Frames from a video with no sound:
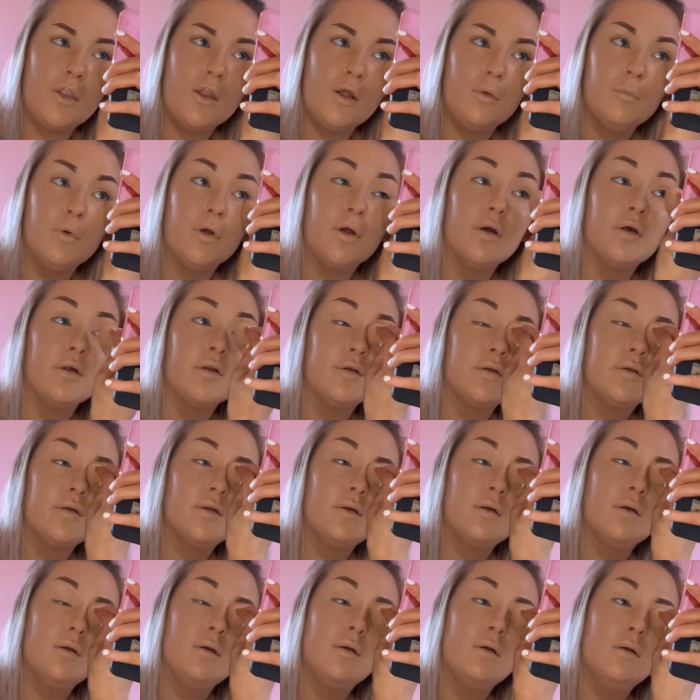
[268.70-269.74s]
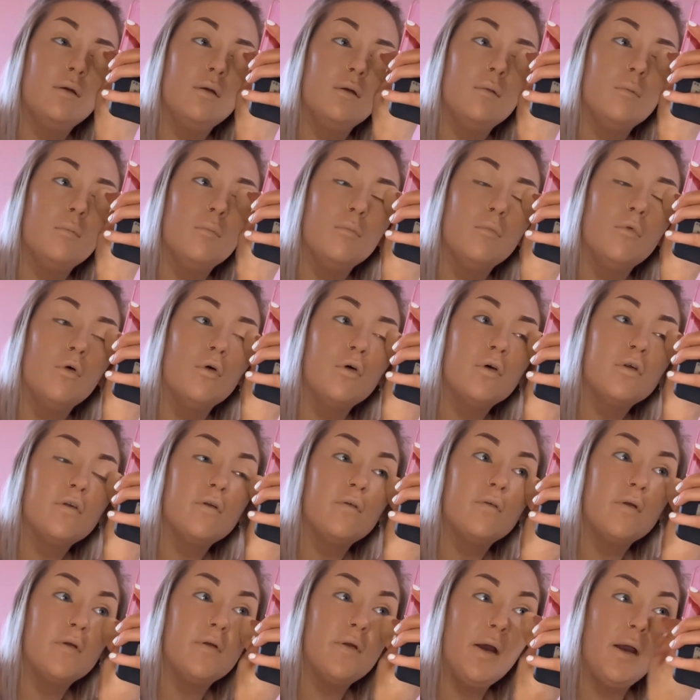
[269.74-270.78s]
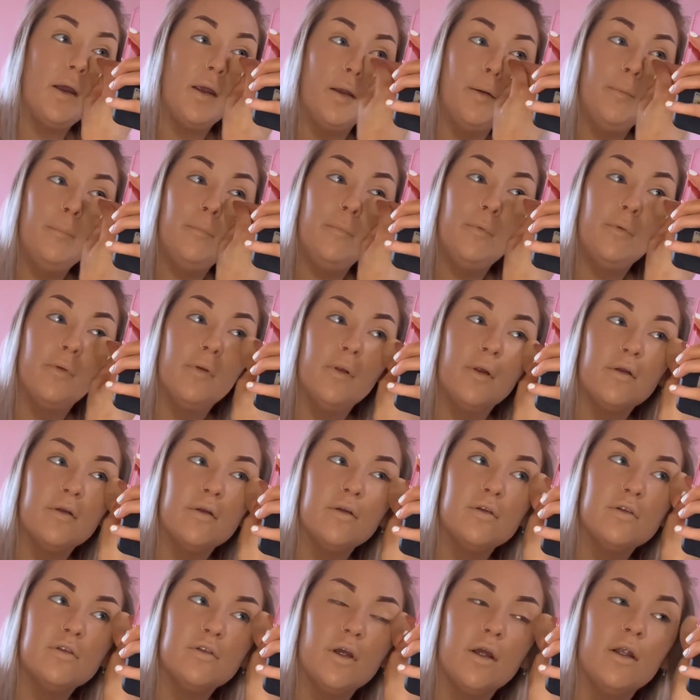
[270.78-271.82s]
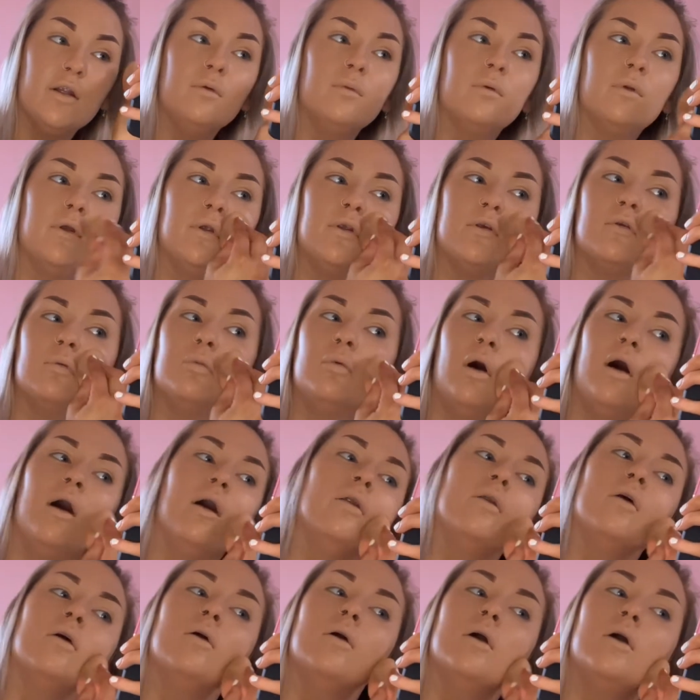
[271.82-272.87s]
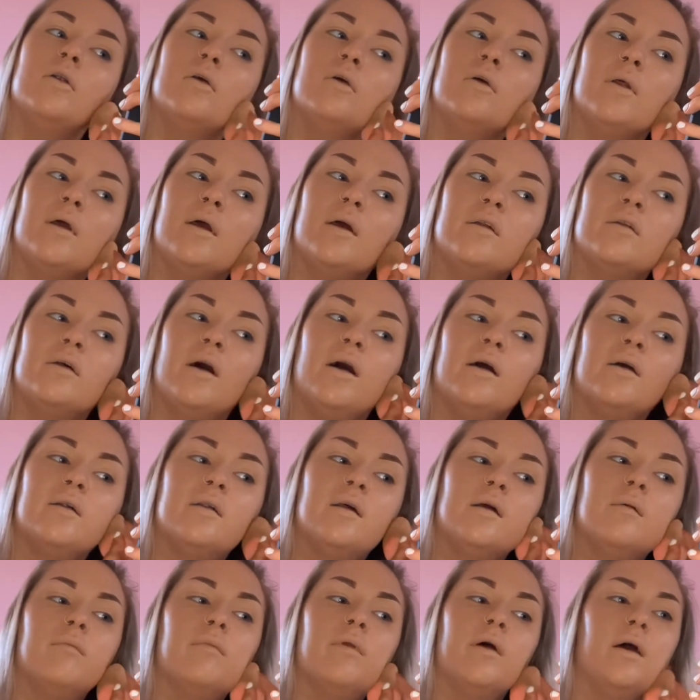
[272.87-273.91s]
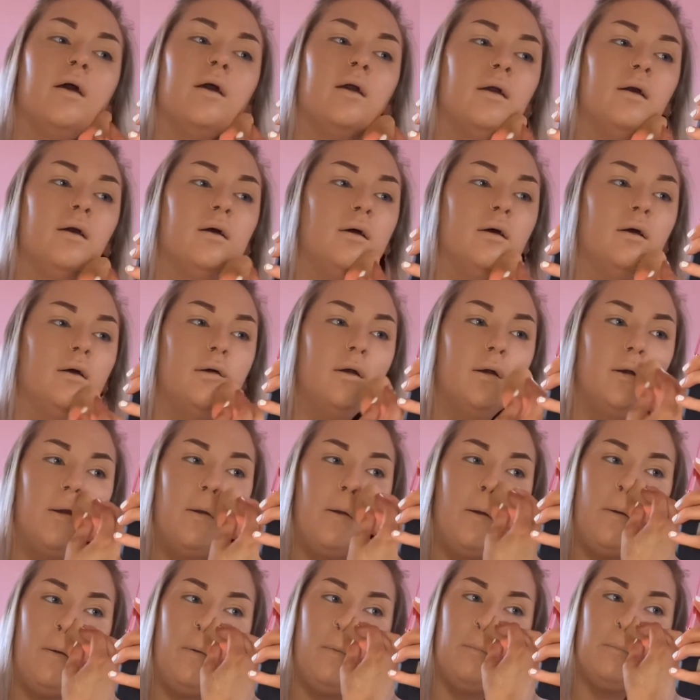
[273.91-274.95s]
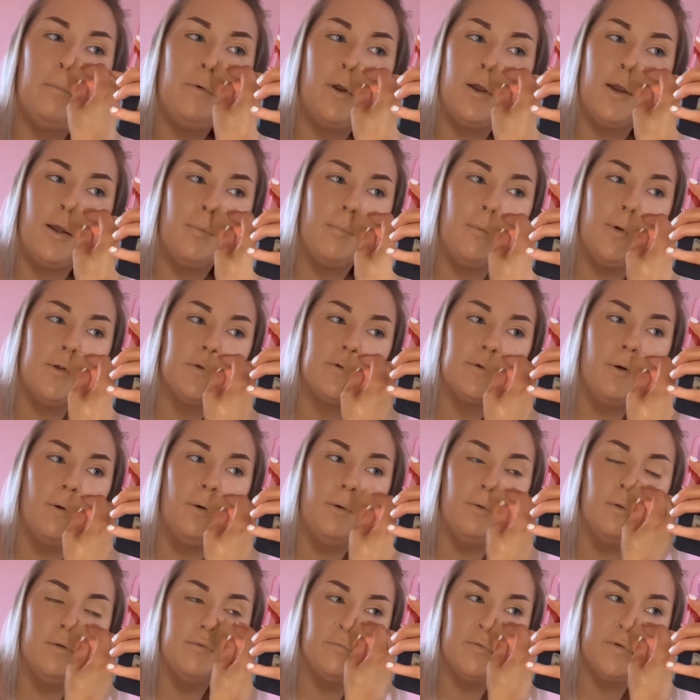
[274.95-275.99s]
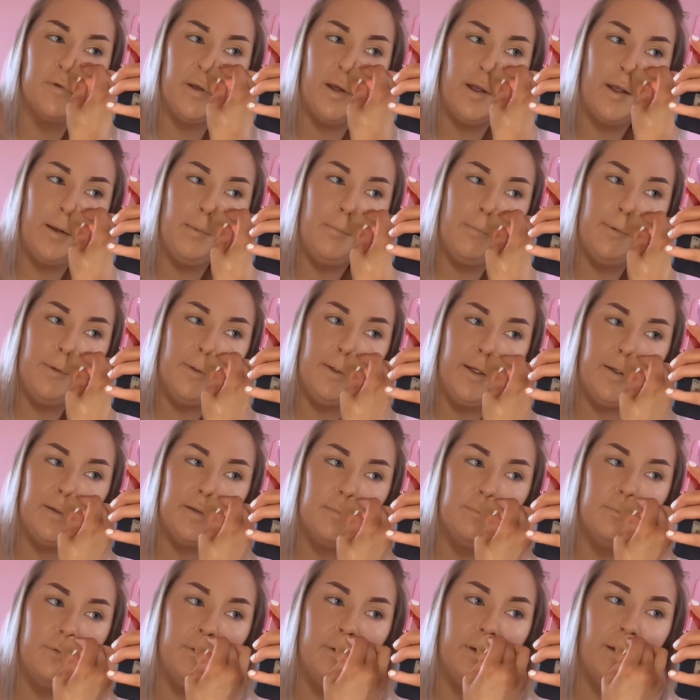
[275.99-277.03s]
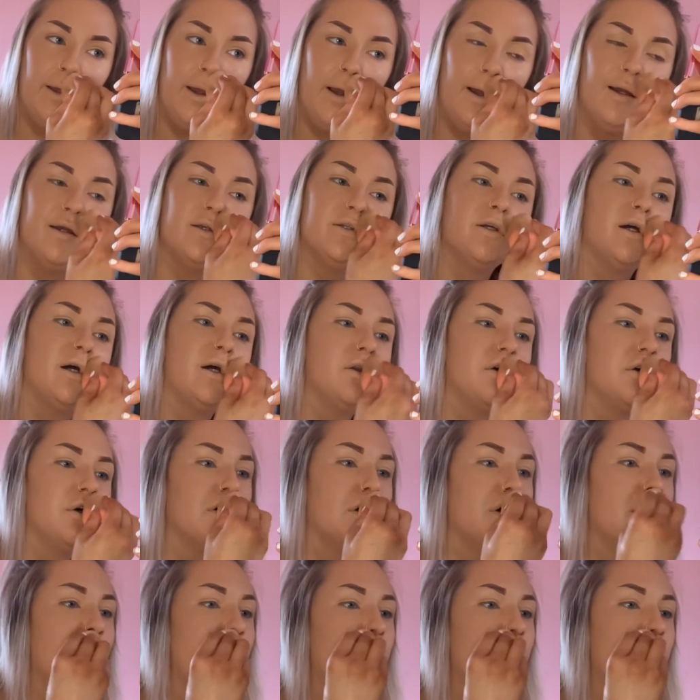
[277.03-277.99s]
Because most of the time this is genuinely just what I do. I do the exact same thing pretty much all of the time, unless I'm doing like eyeshadow